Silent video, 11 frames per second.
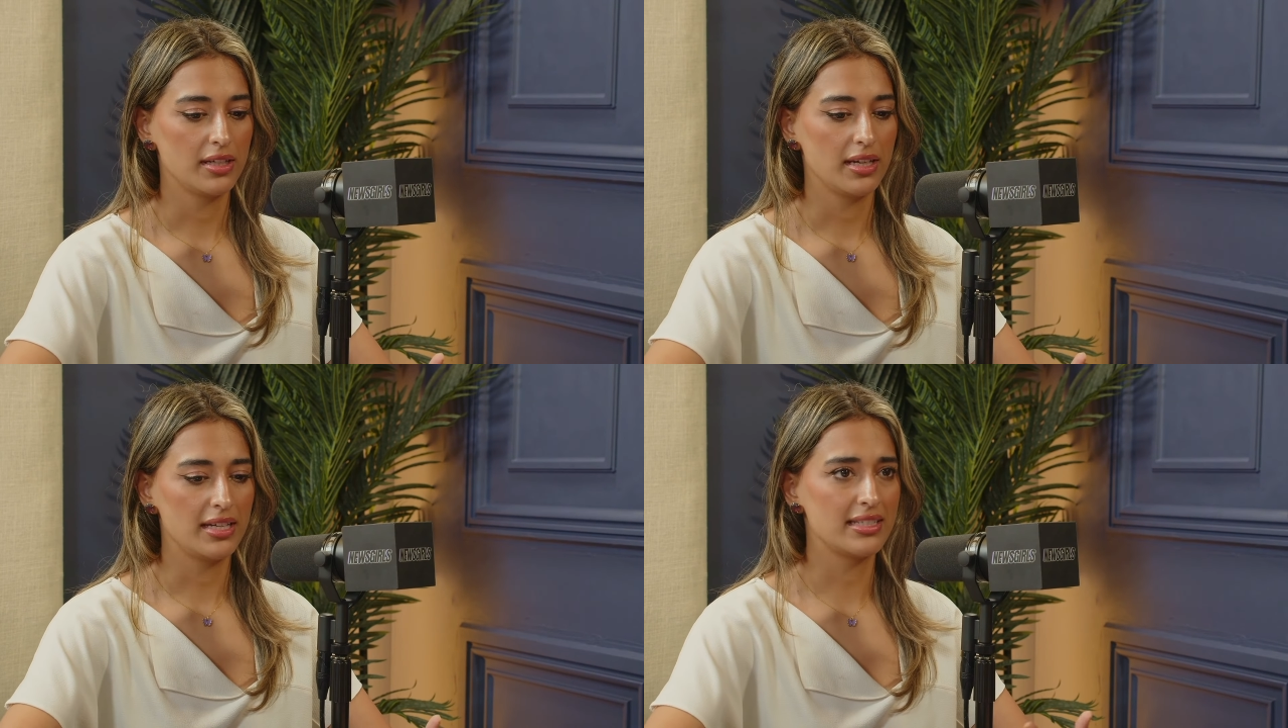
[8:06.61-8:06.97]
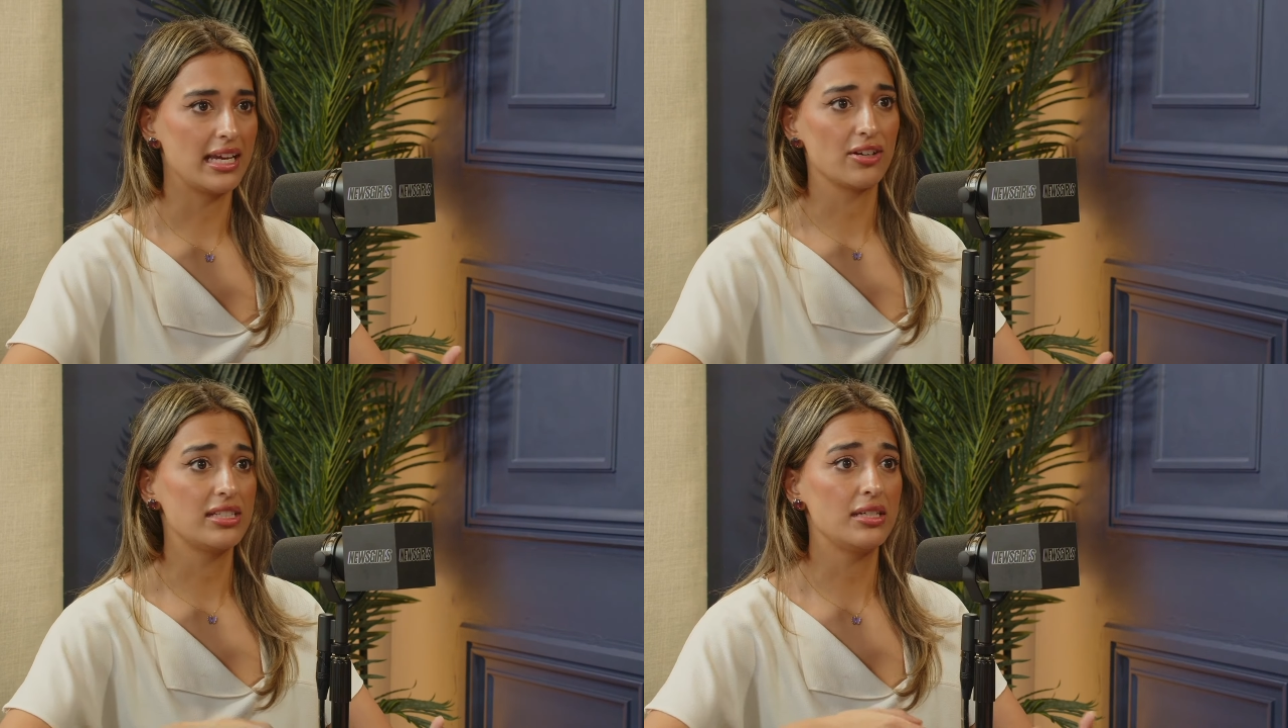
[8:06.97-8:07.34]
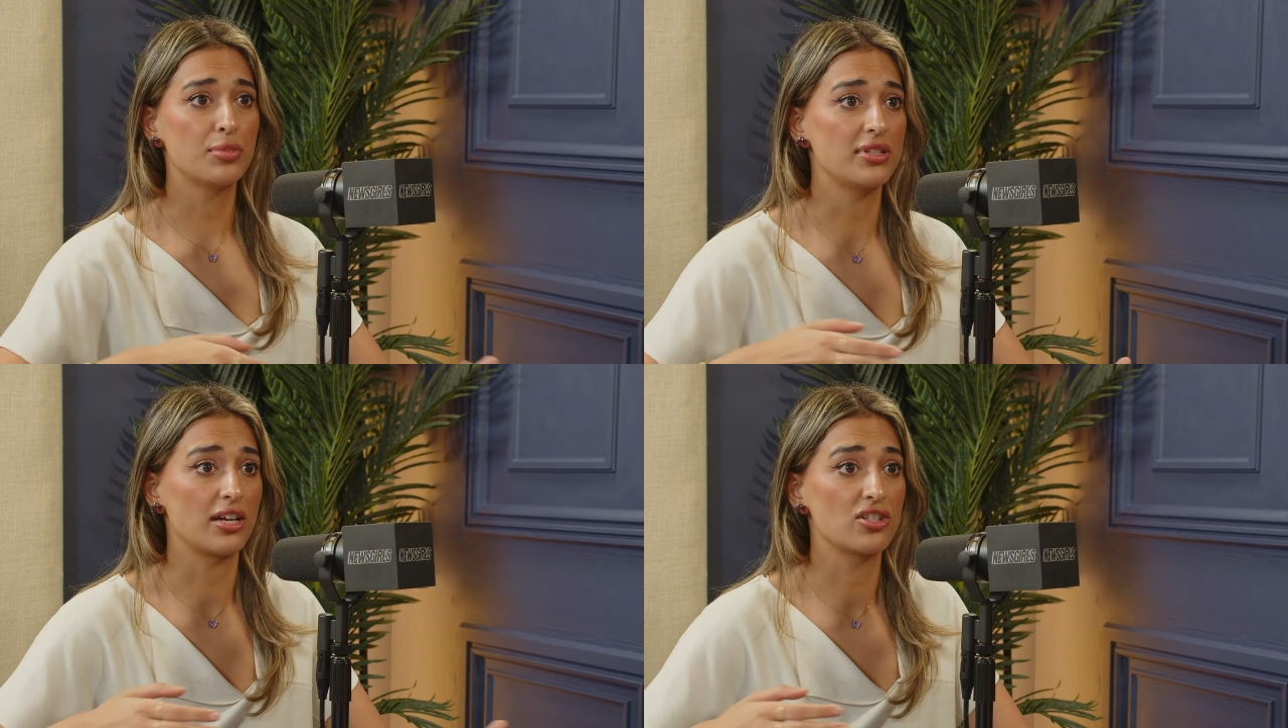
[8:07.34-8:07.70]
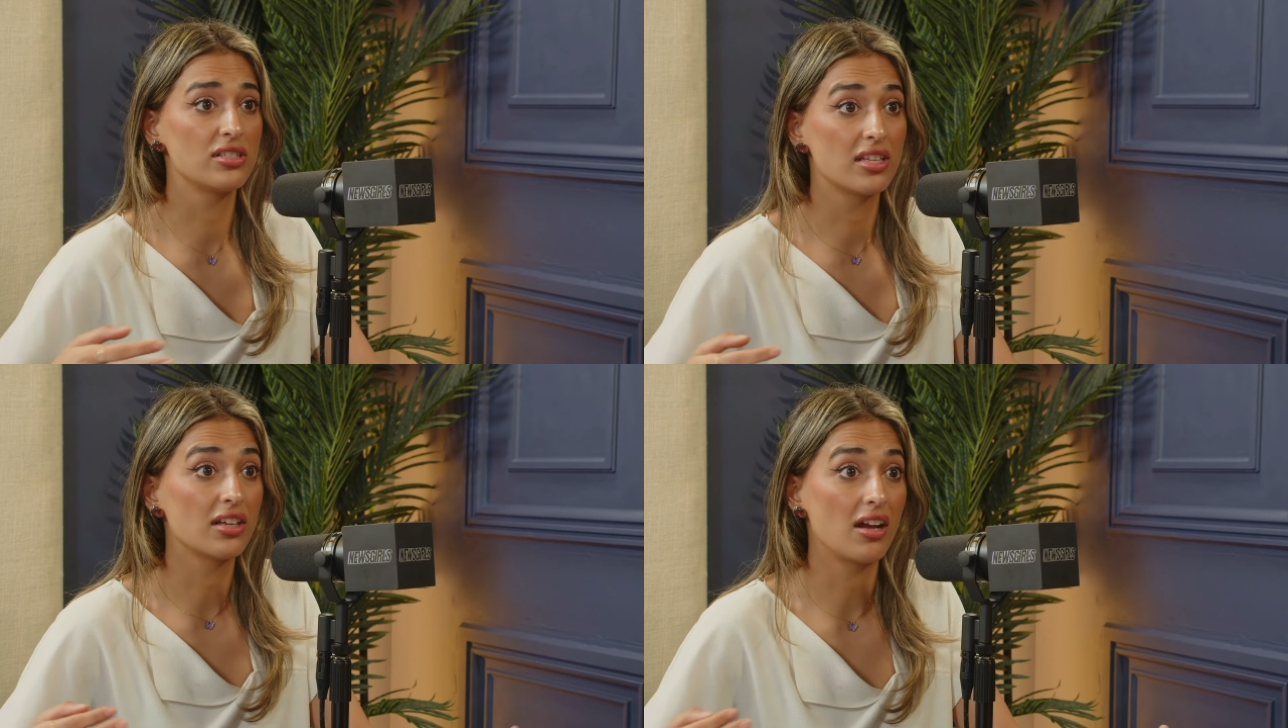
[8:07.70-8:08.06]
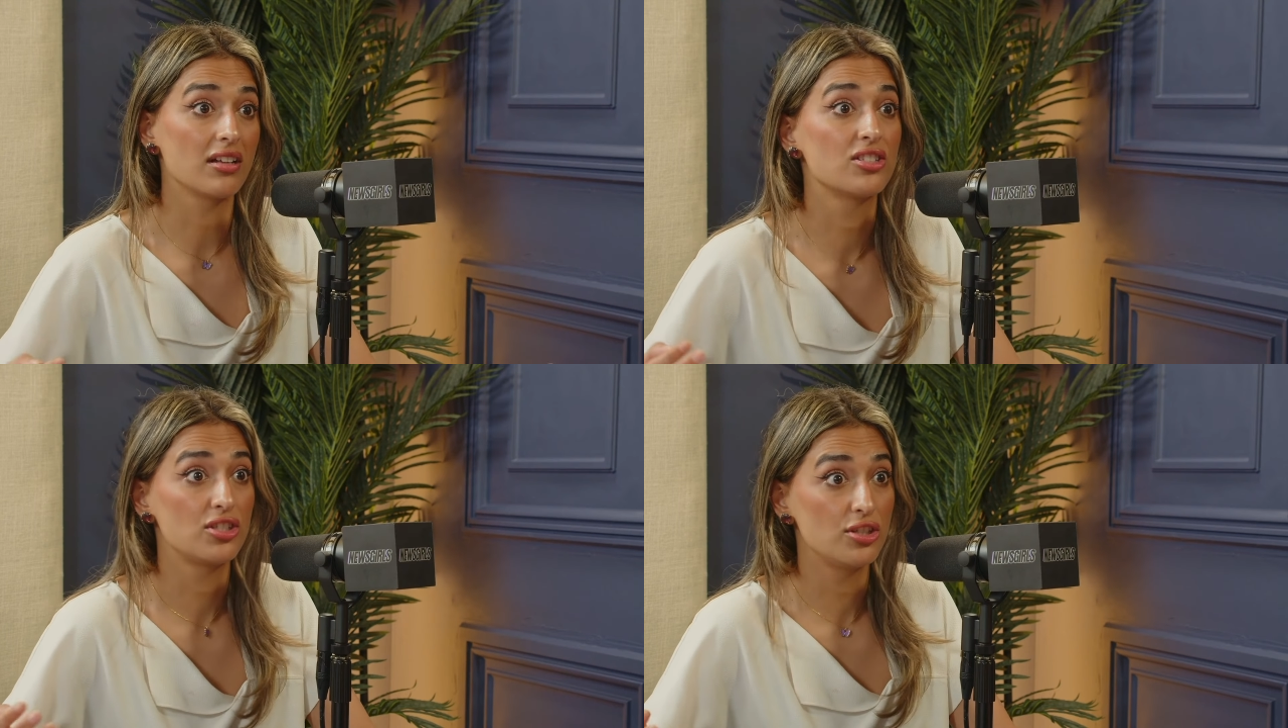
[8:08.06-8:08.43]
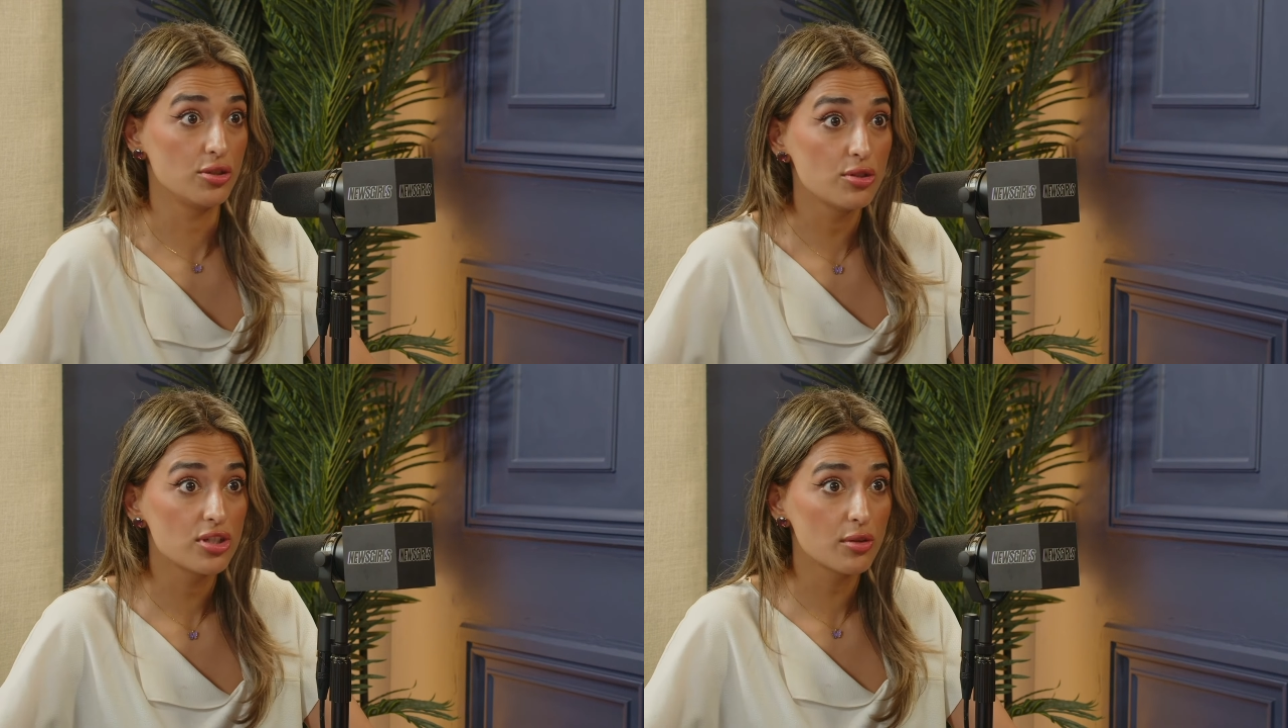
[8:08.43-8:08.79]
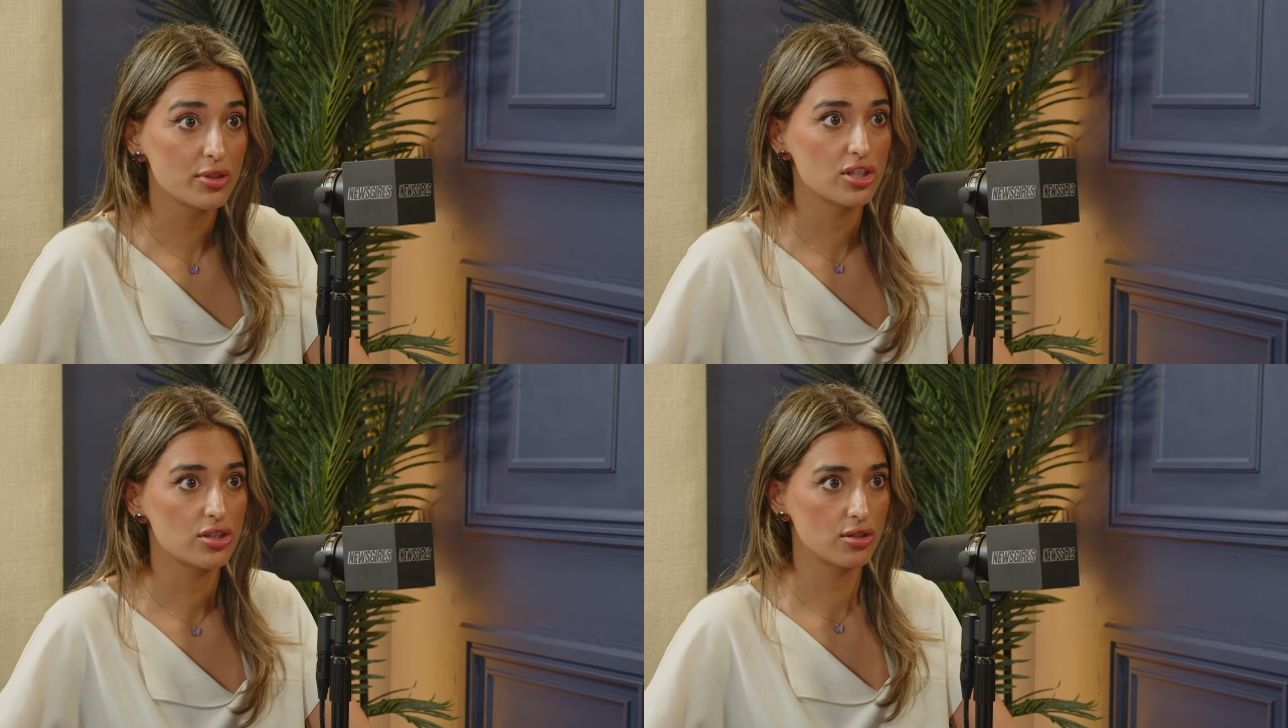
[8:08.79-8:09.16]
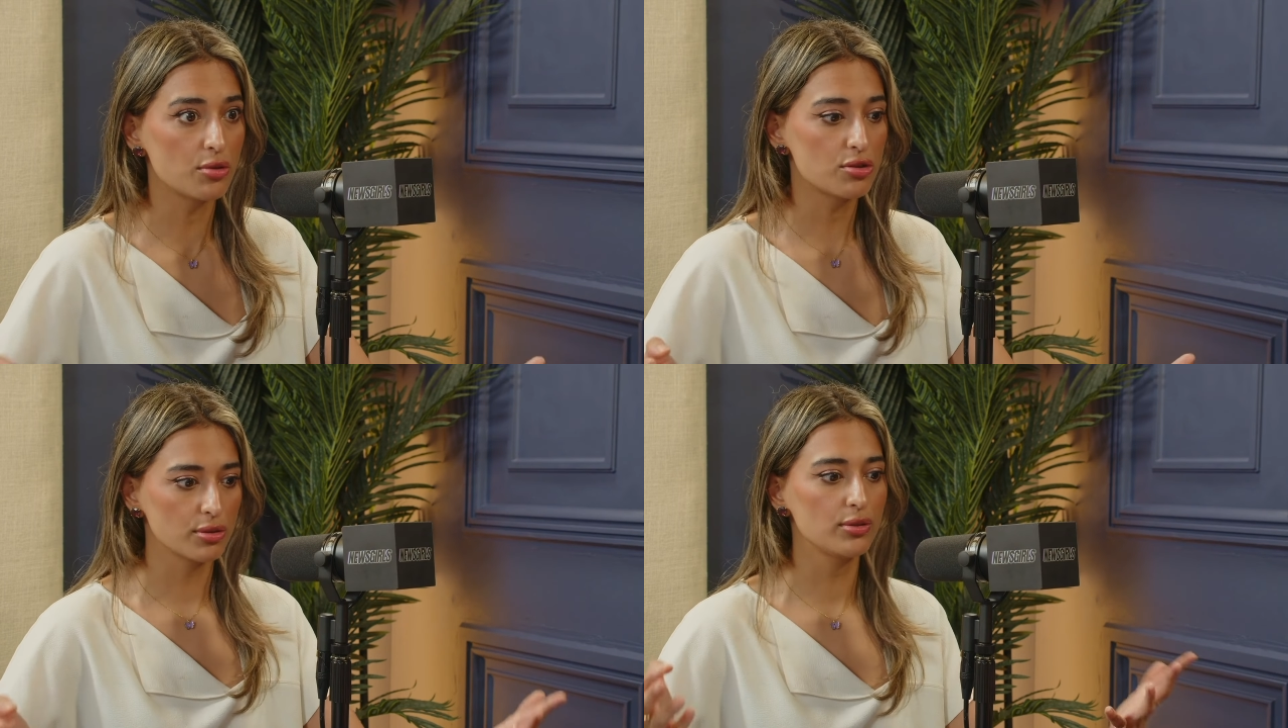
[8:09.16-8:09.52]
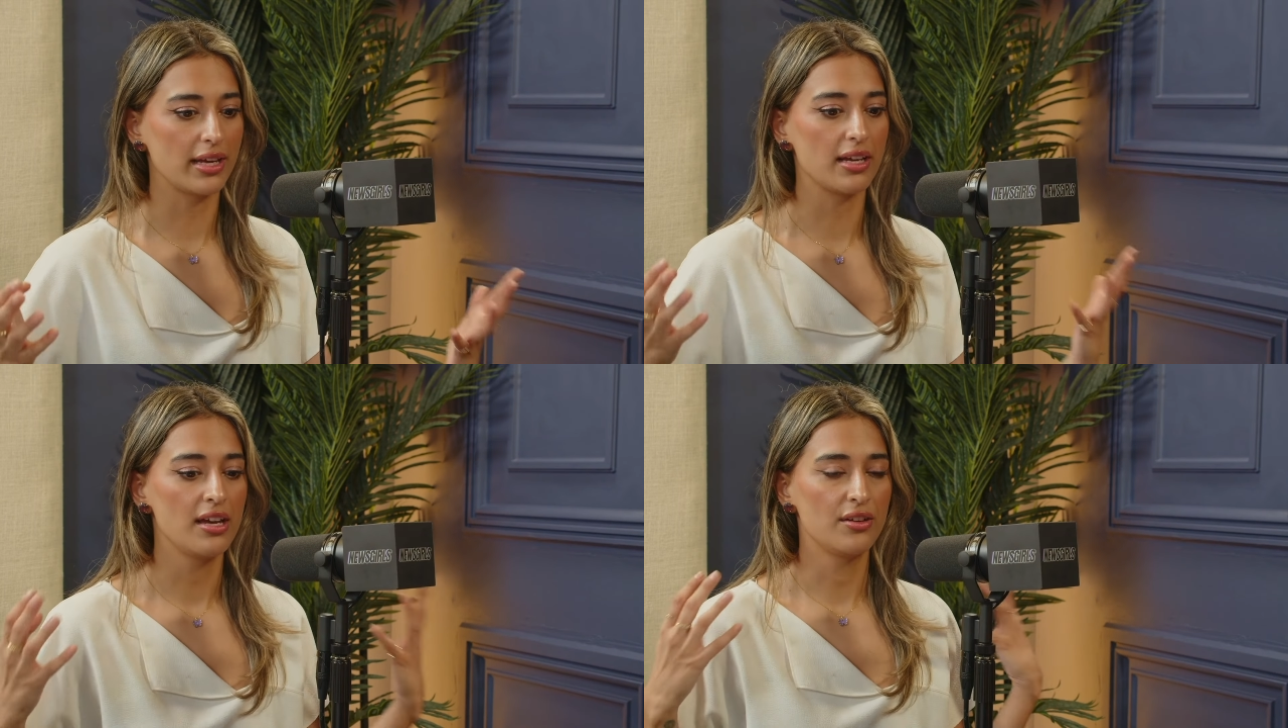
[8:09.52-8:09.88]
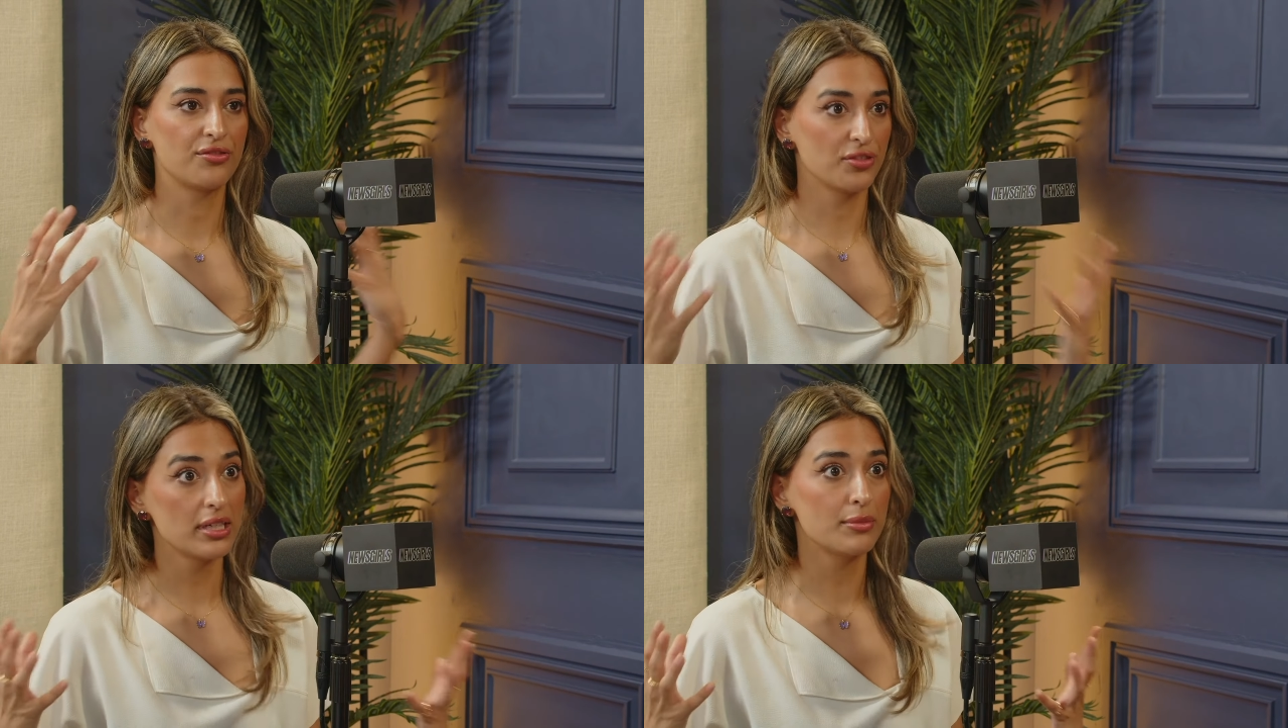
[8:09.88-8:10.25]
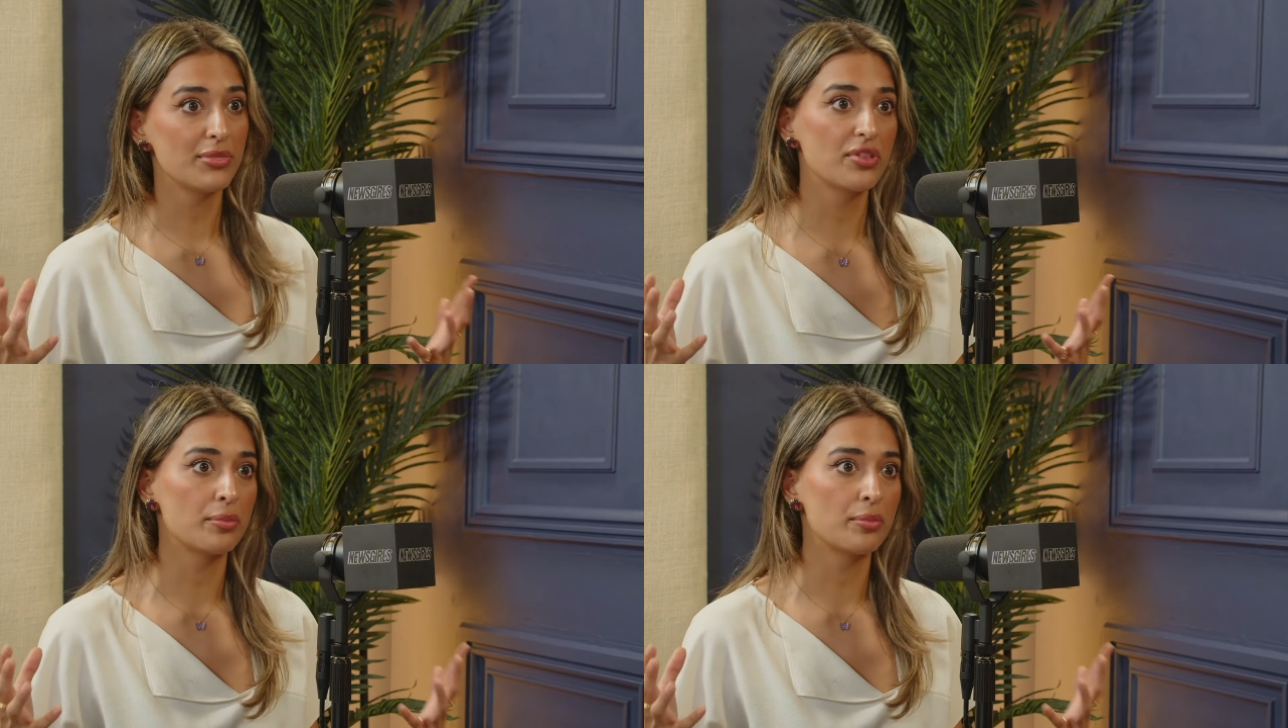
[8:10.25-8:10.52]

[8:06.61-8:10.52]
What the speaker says: is guaranteed protections in the Constitution, which is so true. Like freedom of the